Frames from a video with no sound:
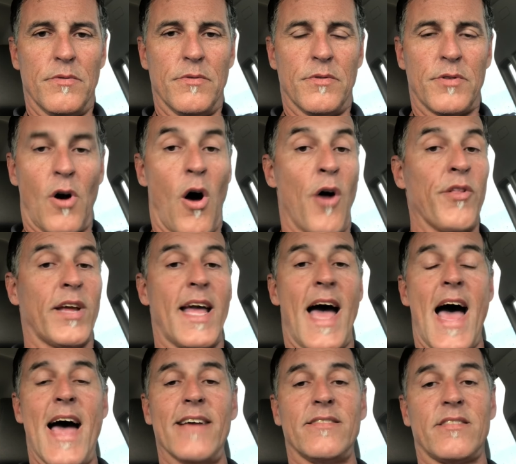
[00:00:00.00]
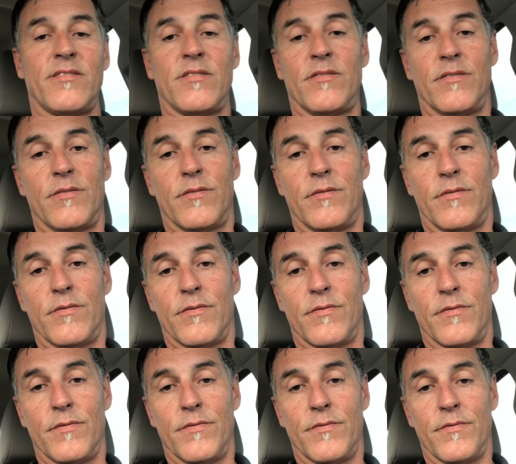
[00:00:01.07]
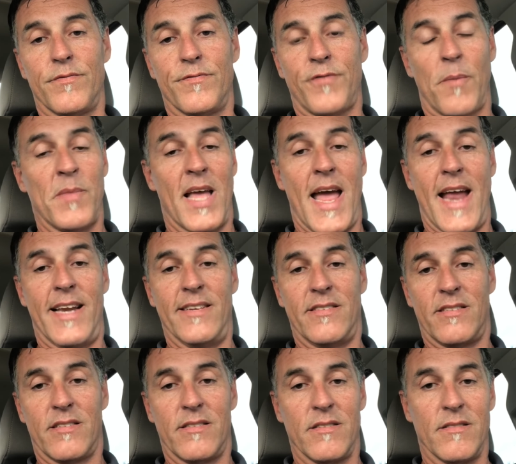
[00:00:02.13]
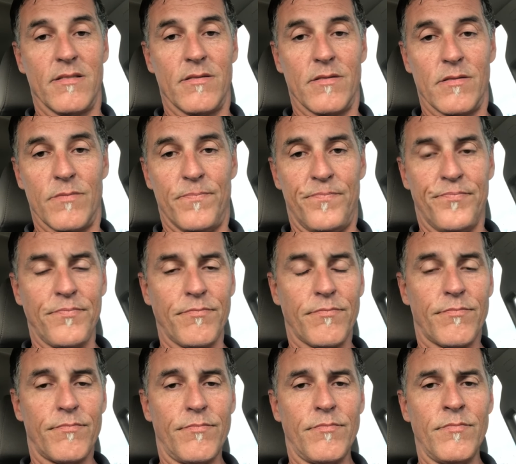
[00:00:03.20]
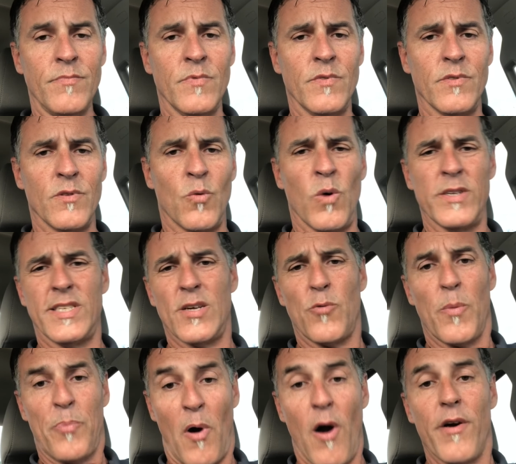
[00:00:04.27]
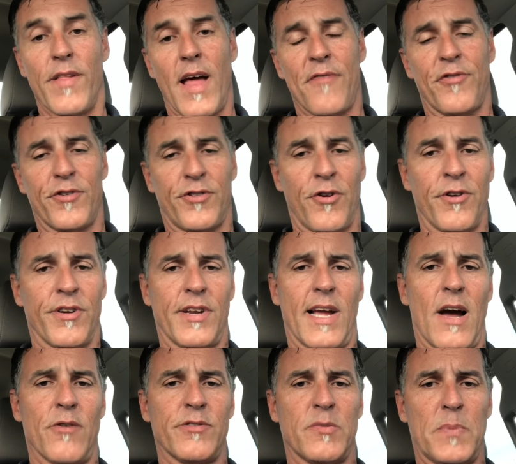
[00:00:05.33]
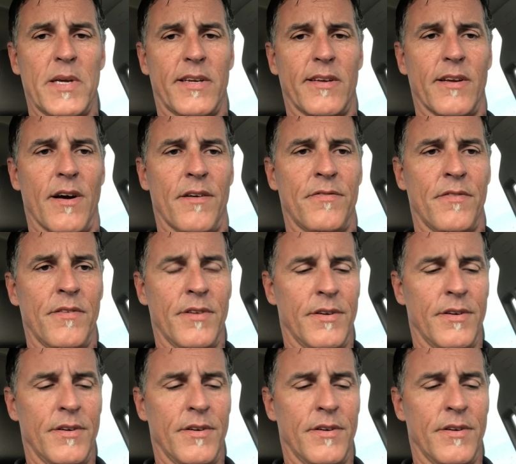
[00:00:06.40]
to all the guys from the 80s, the ones that were part of that fraternity I was speaking of,